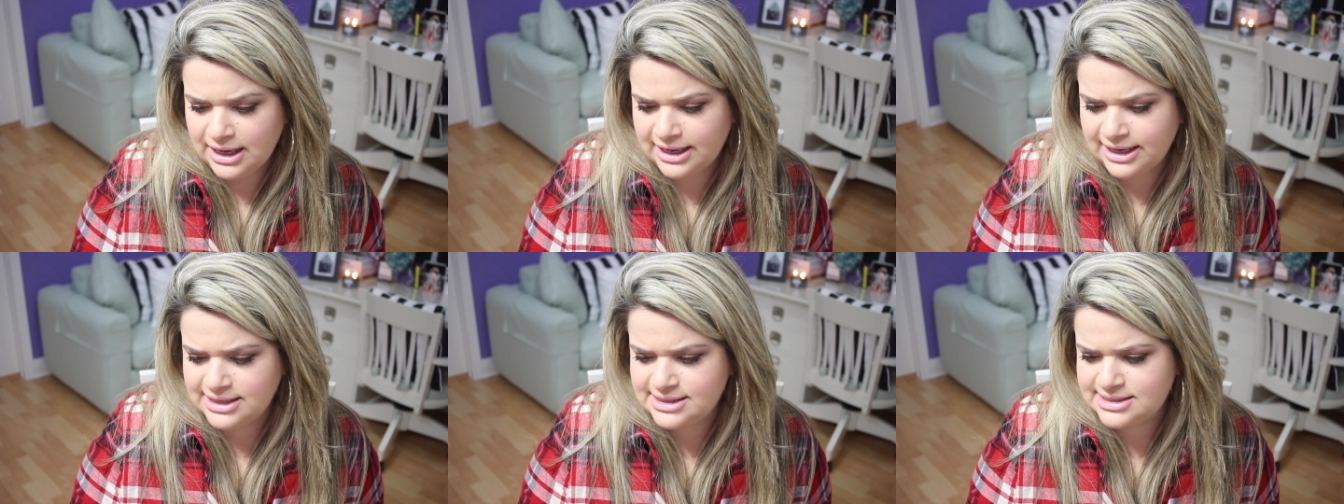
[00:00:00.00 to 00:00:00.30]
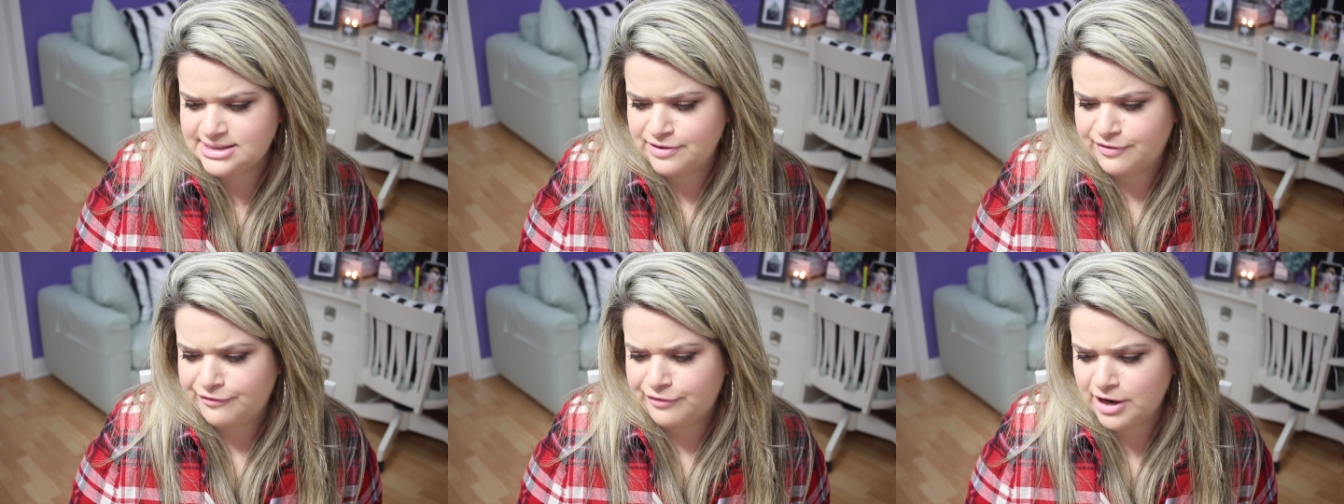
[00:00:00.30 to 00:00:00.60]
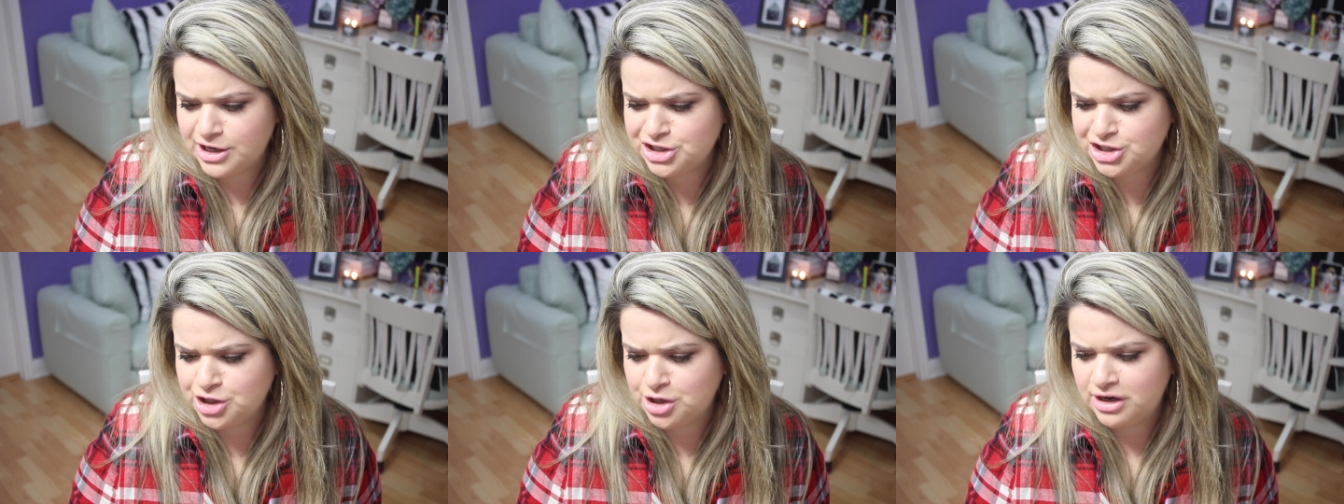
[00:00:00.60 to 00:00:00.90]
it's the
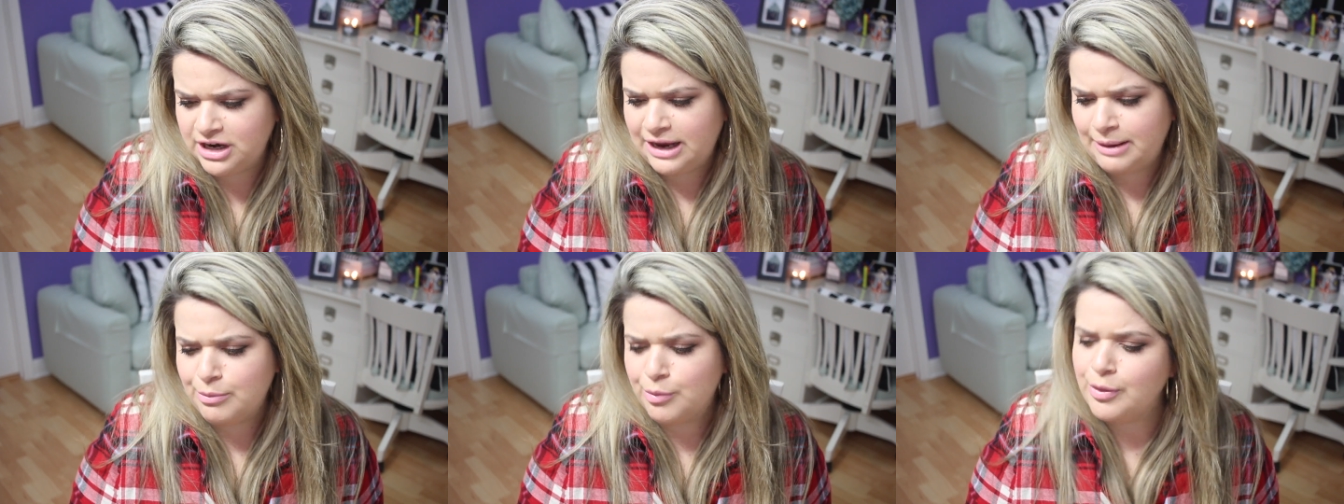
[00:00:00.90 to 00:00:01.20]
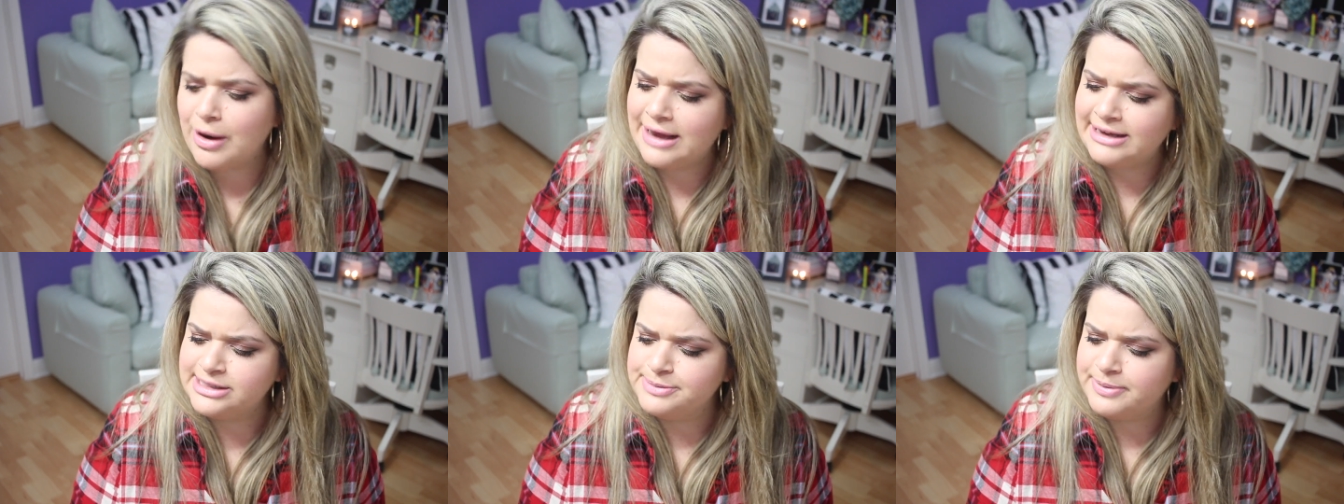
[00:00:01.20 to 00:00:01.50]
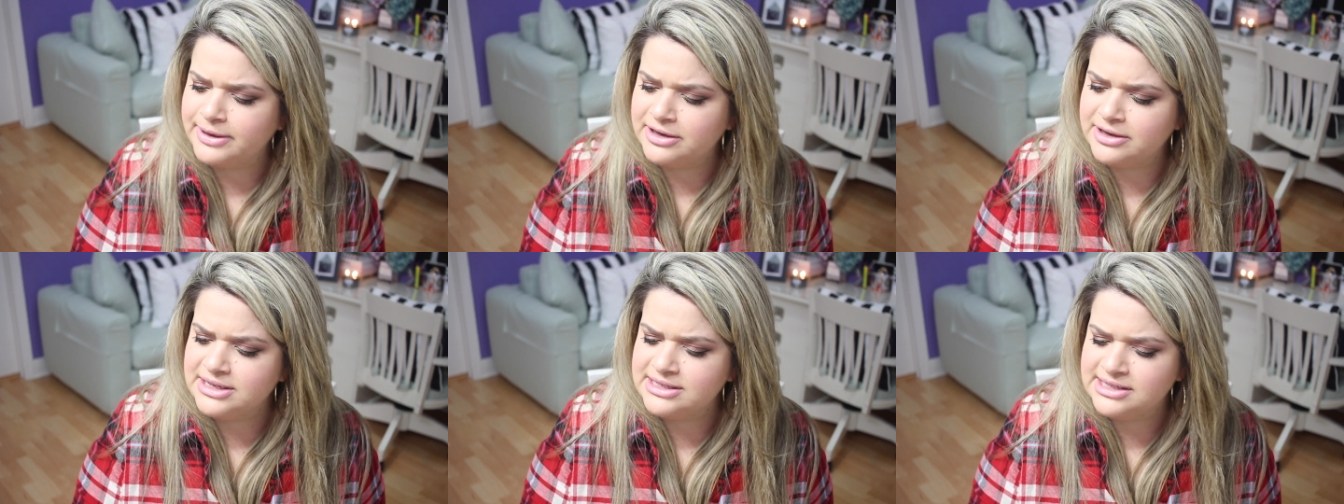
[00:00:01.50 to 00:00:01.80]
fresh cream,
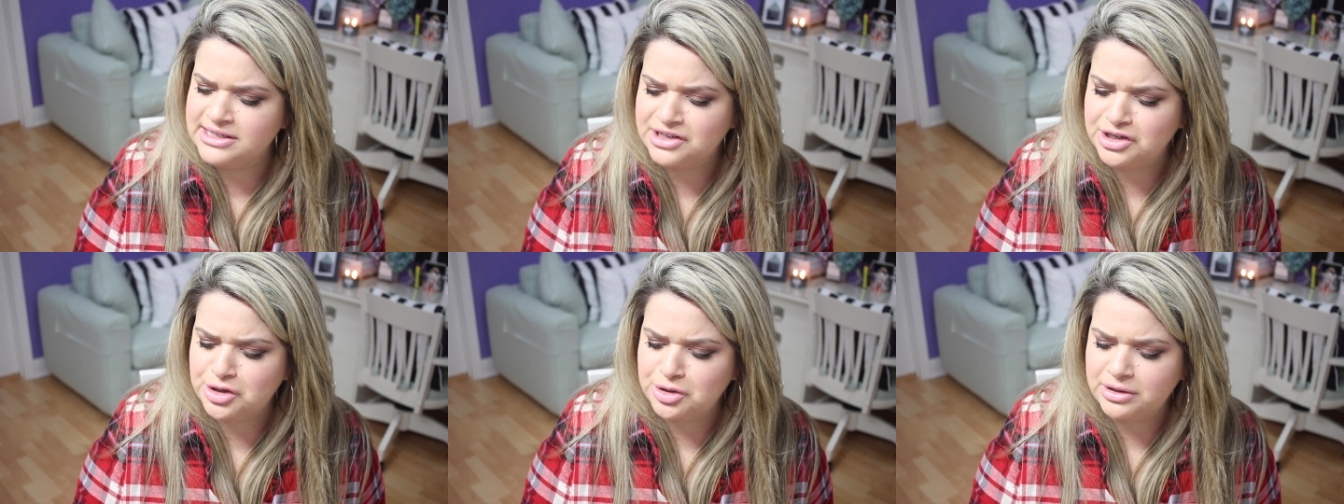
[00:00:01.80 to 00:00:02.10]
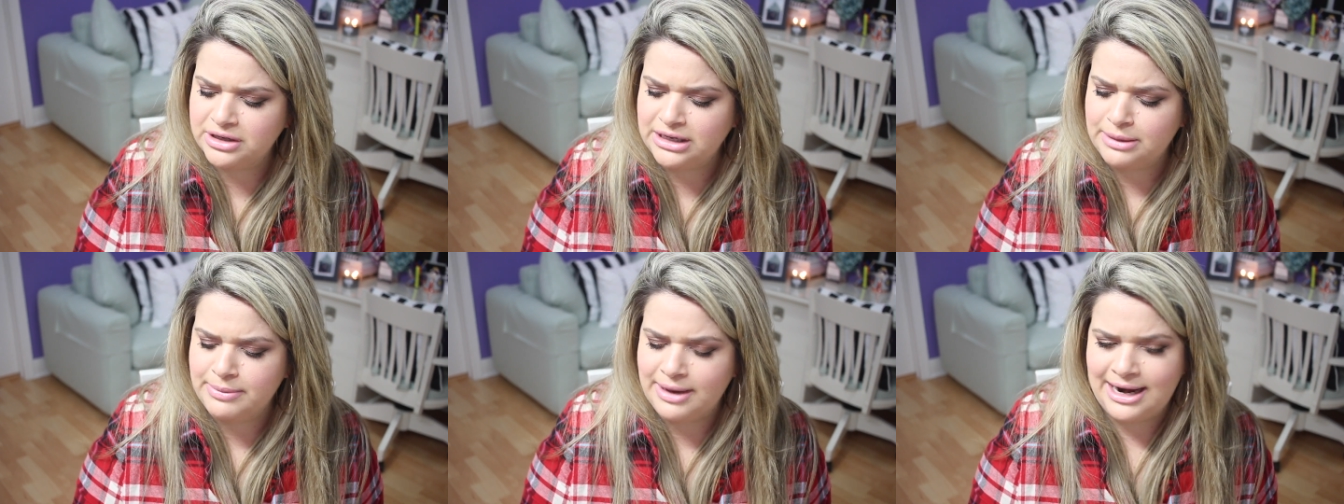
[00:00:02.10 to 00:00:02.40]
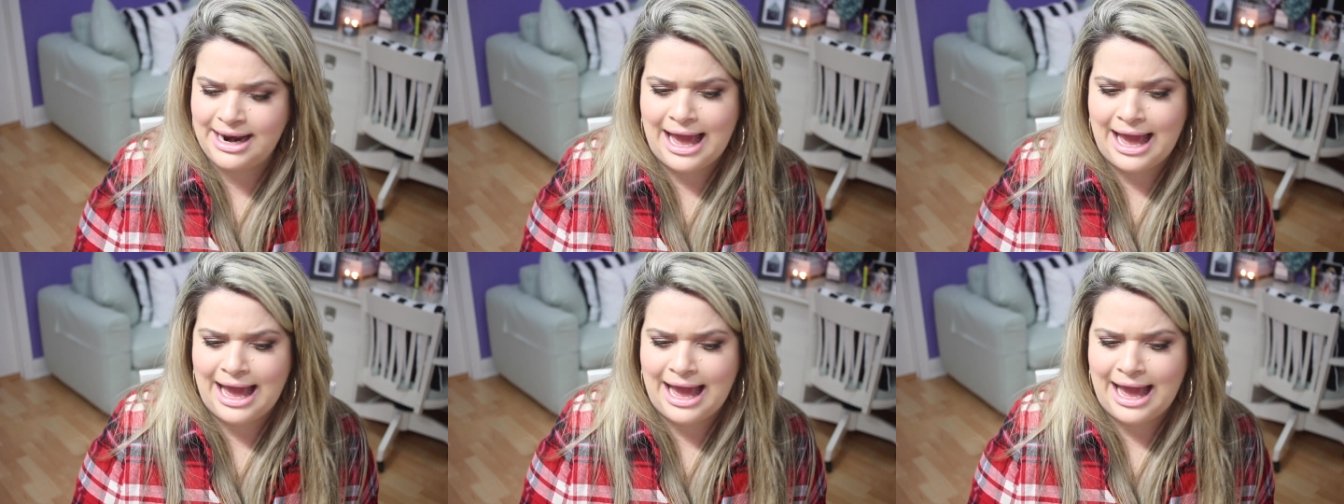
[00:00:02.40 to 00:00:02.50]
raspberries and cream,